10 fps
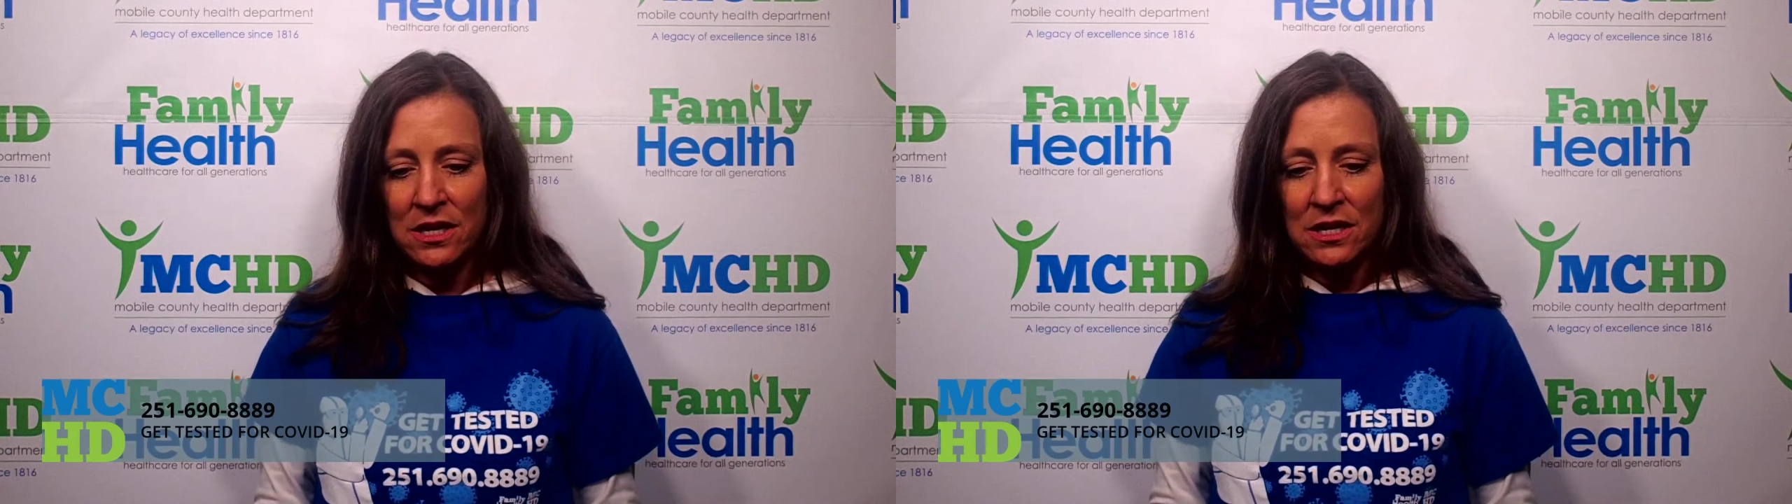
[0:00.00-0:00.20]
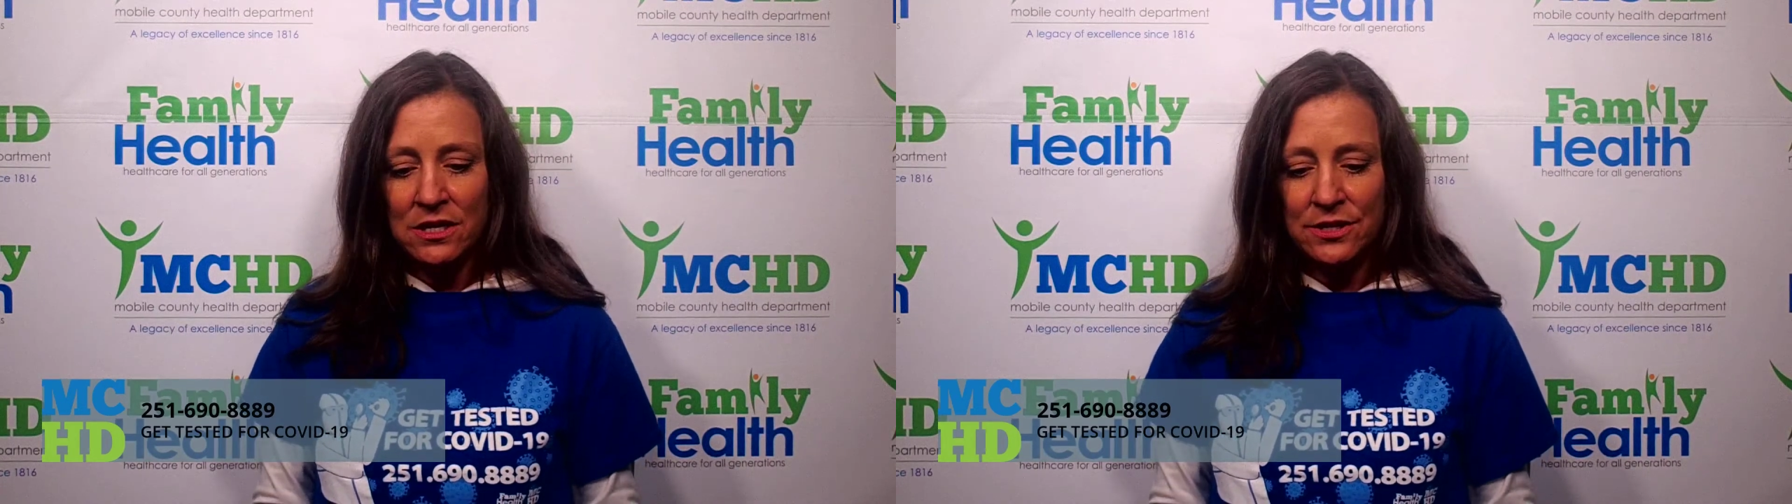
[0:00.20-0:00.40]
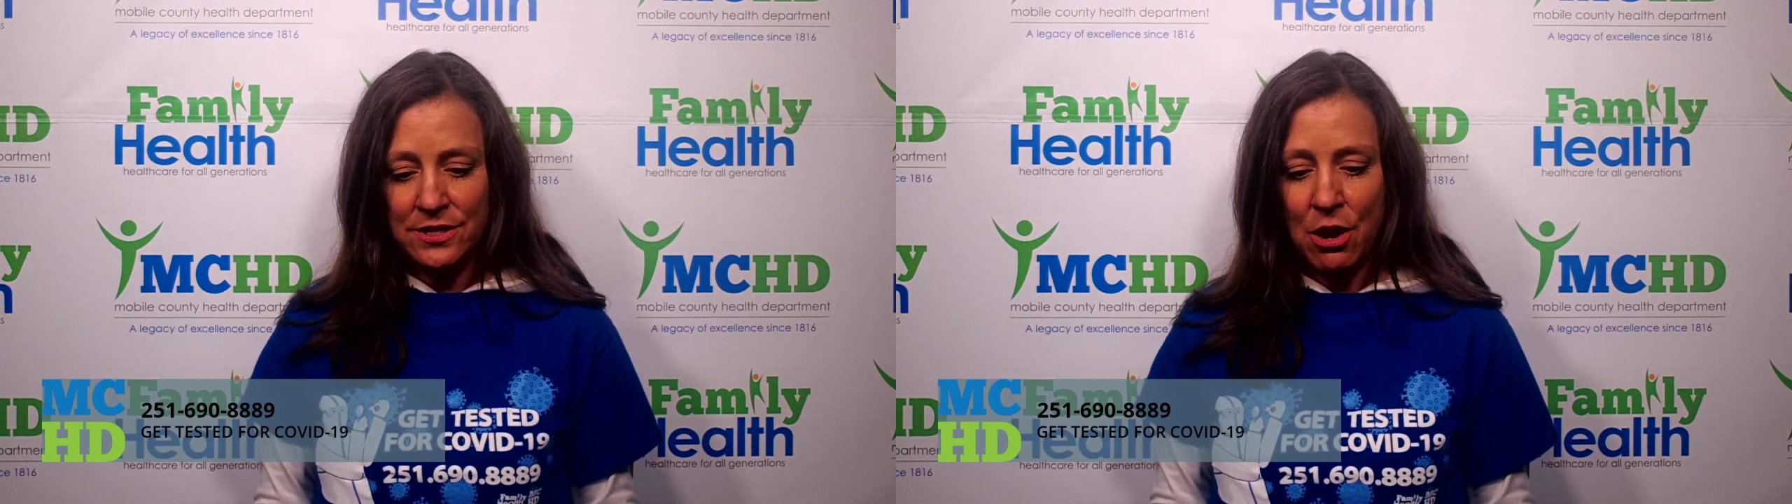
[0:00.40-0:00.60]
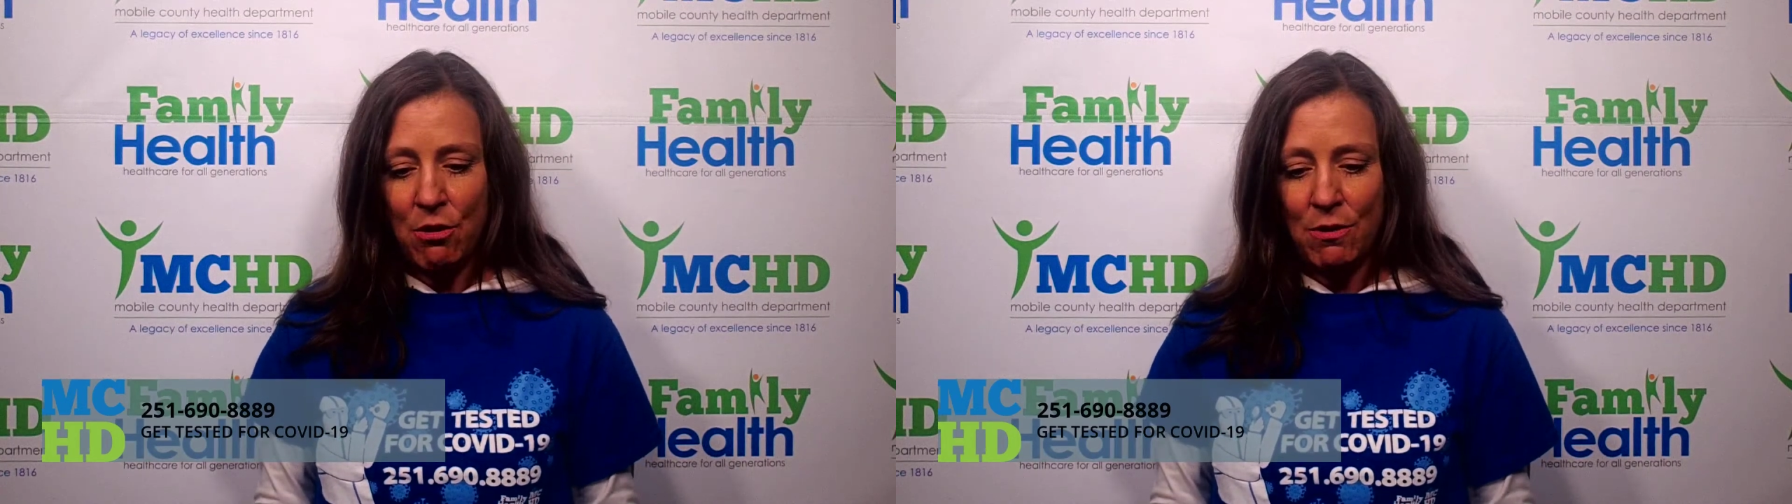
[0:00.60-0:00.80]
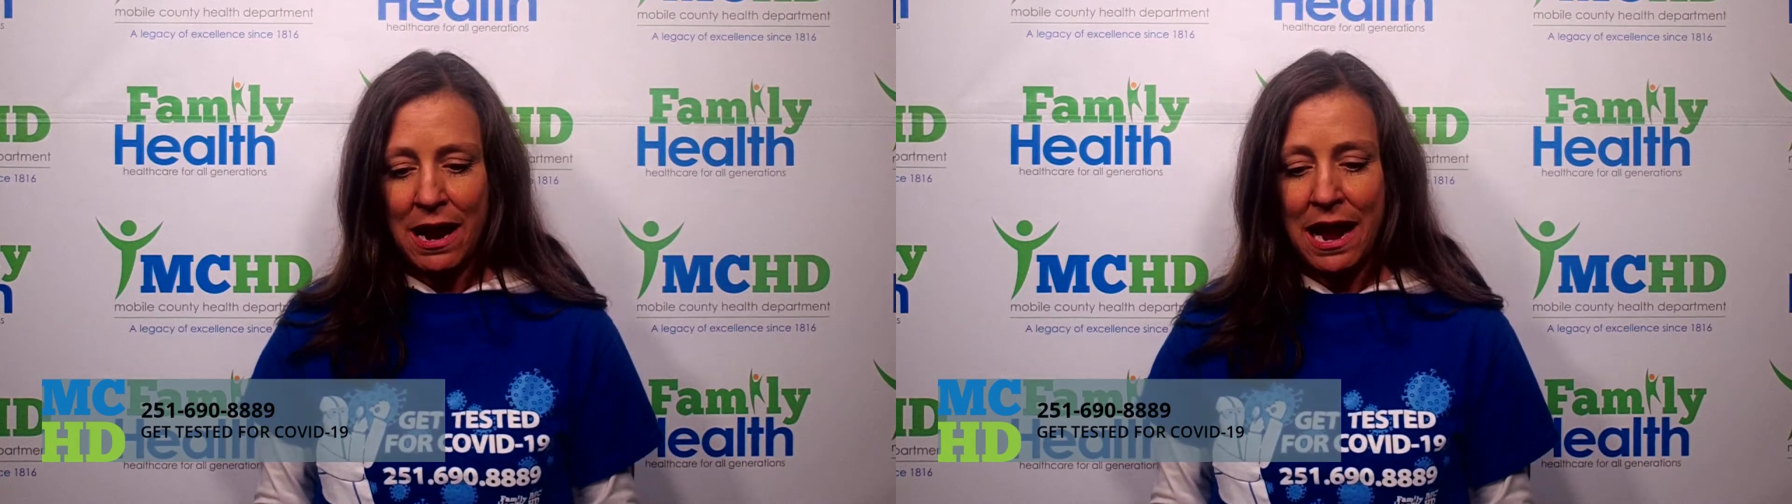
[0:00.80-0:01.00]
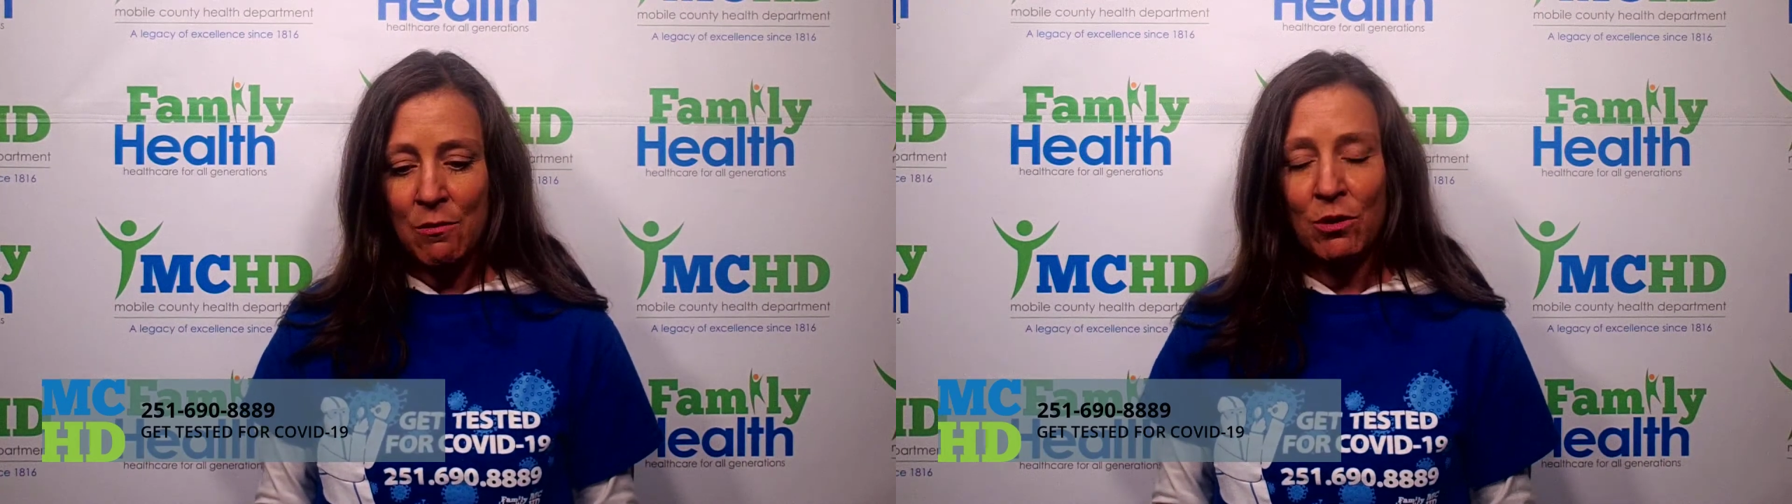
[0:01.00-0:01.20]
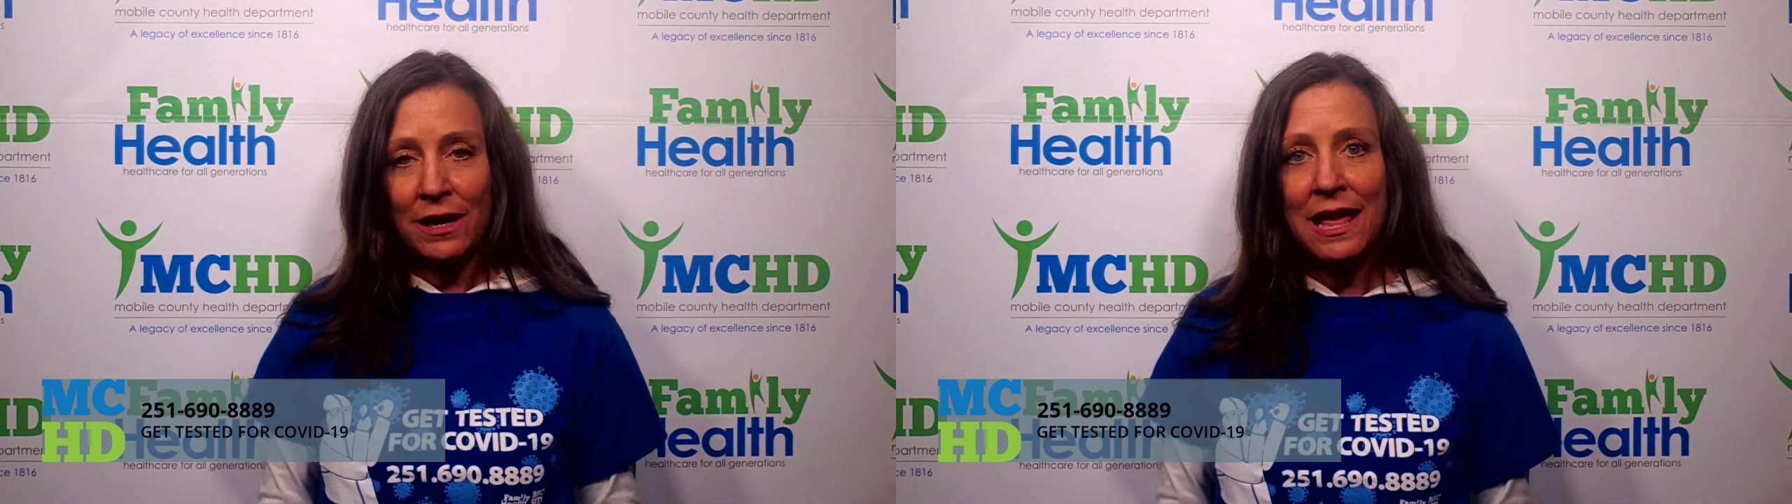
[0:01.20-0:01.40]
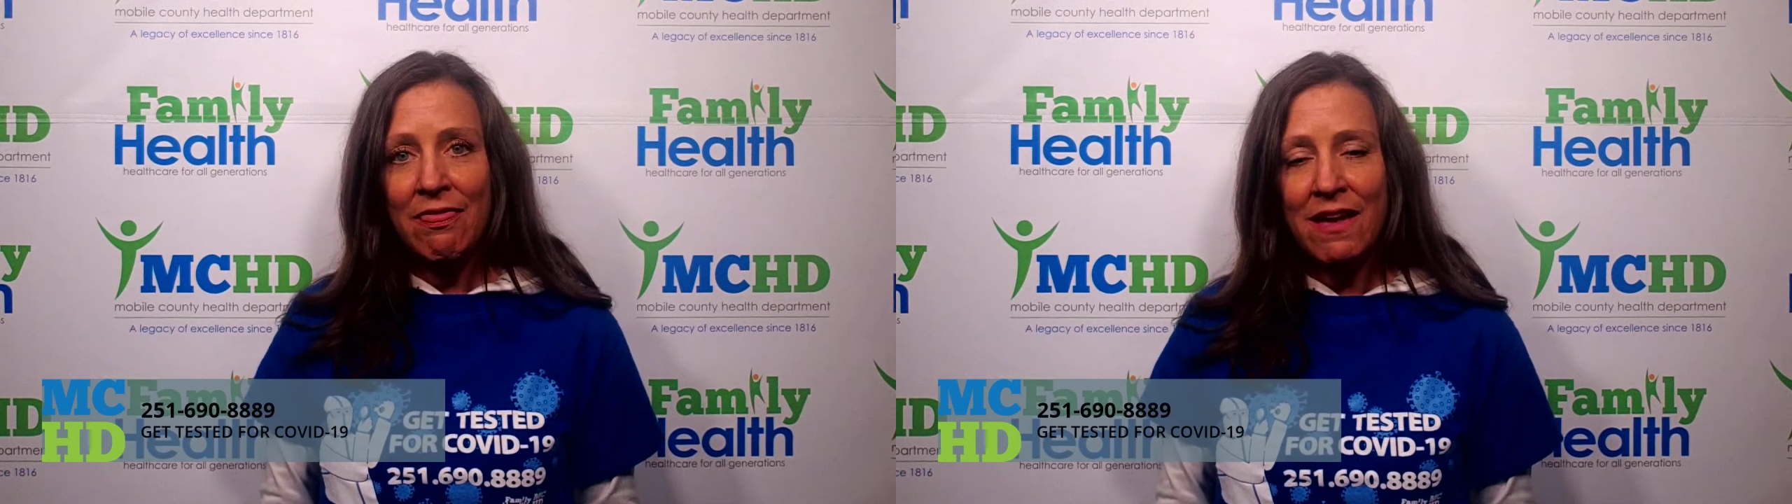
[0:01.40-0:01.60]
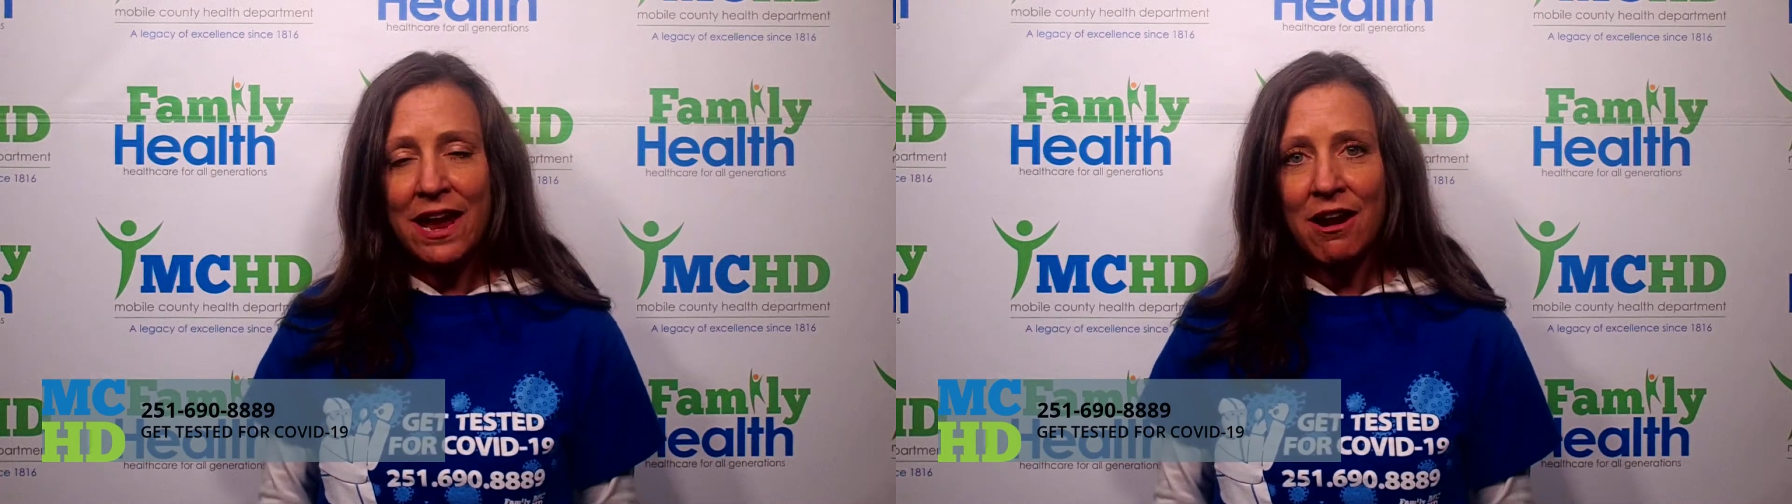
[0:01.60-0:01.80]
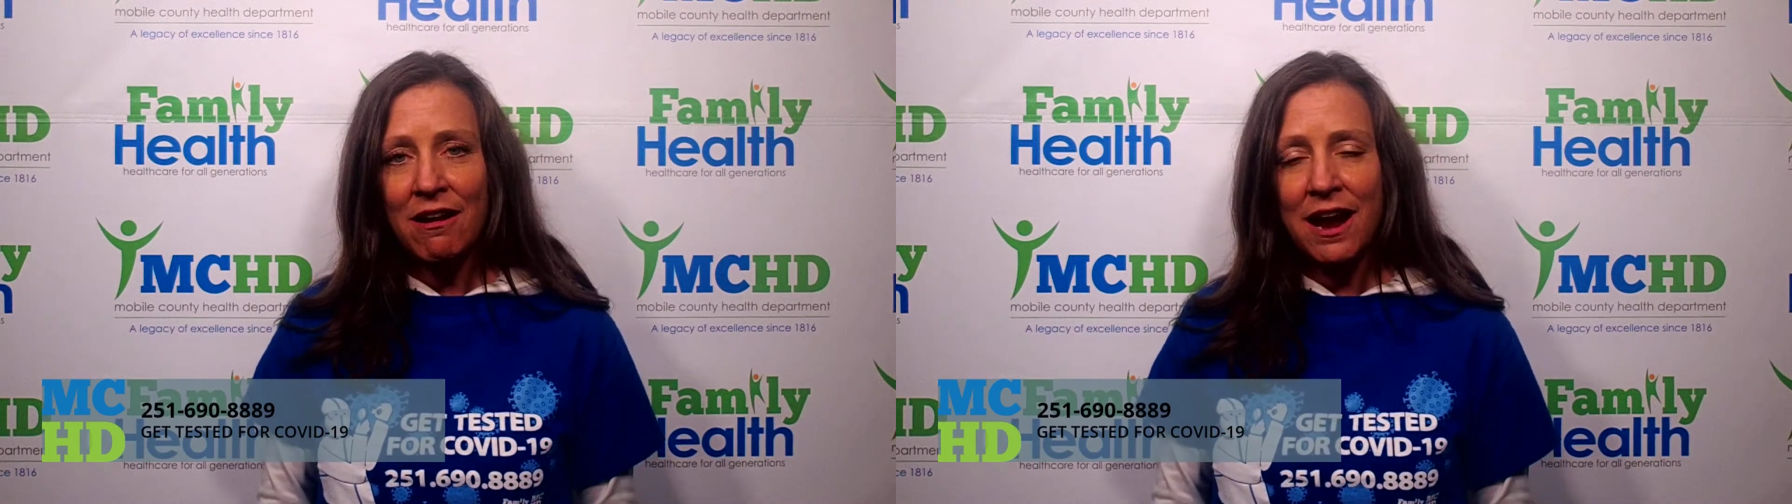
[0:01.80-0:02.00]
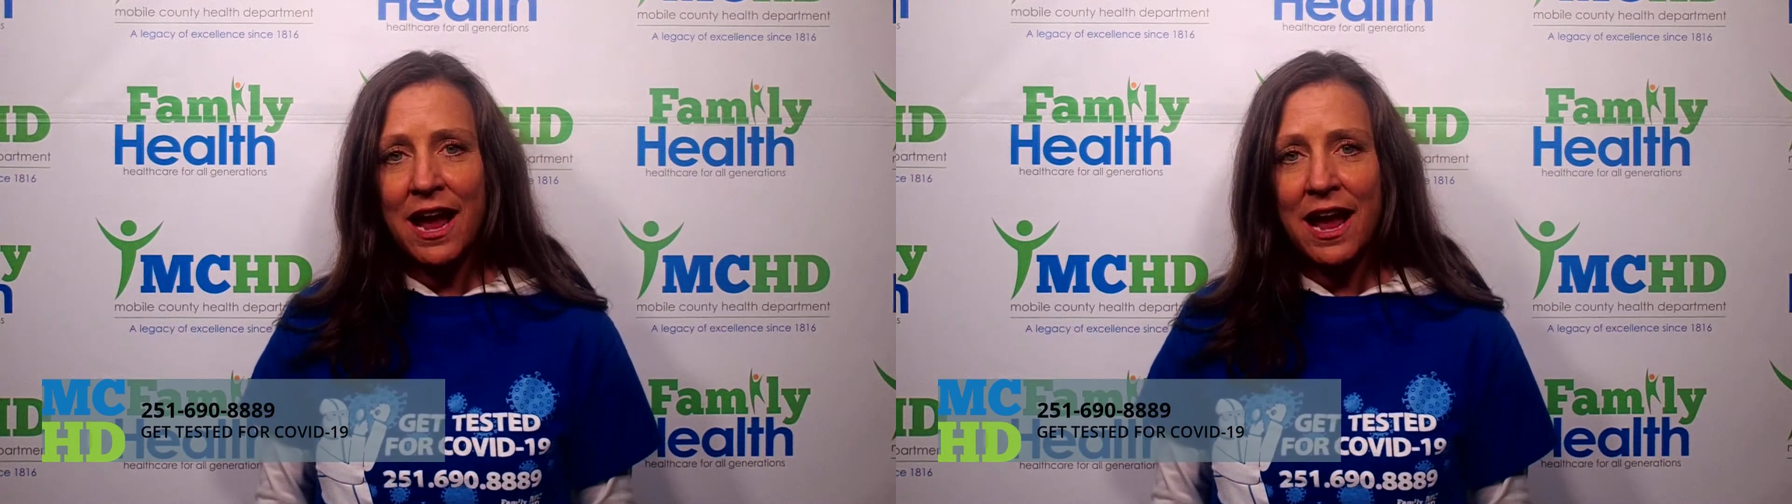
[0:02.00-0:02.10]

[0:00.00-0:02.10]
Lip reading: So I will end there,